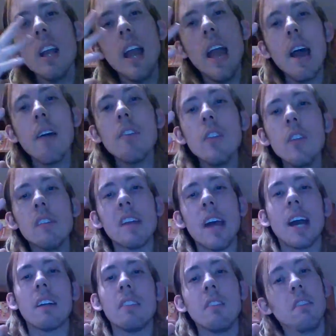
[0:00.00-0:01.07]
having this
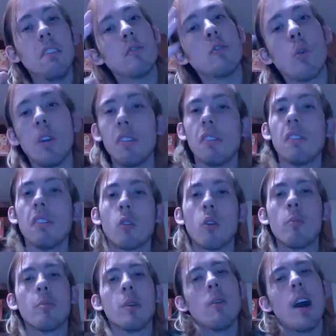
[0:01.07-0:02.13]
axis of Taurus and
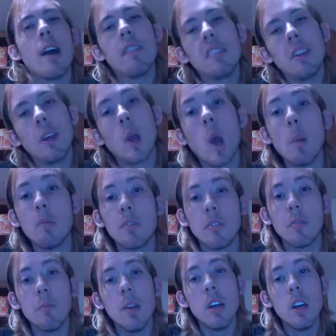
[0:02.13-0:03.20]
Scorpio obviously comes
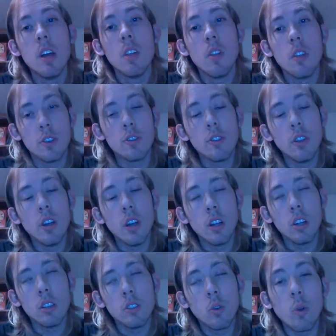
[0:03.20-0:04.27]
from
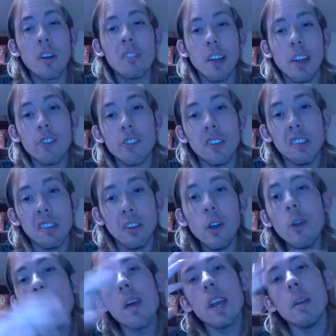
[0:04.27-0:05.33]
the Taurus energy is
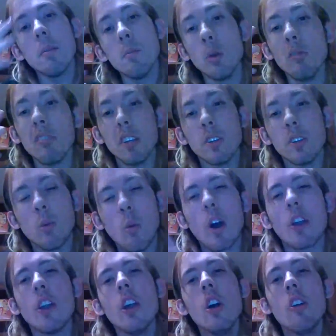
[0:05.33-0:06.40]
earth and it moves into
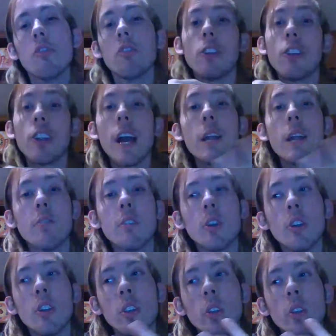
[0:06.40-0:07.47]
water. So you're kind of
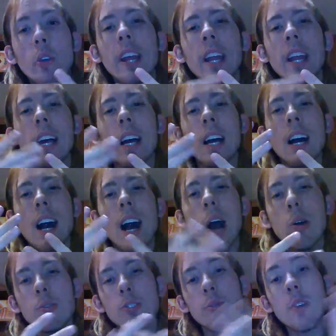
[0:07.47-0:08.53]
learning
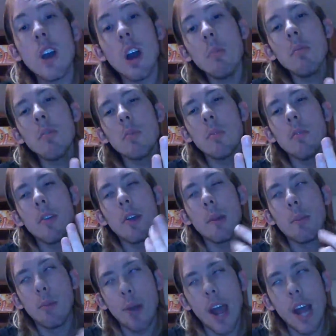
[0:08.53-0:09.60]
how to come from a very
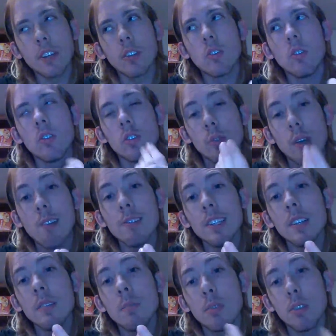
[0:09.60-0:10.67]
practical,
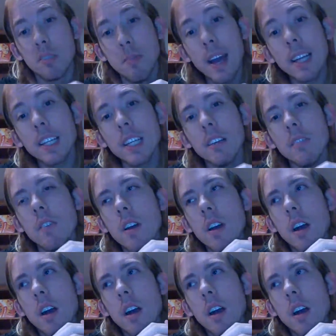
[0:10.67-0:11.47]
grounded perspective,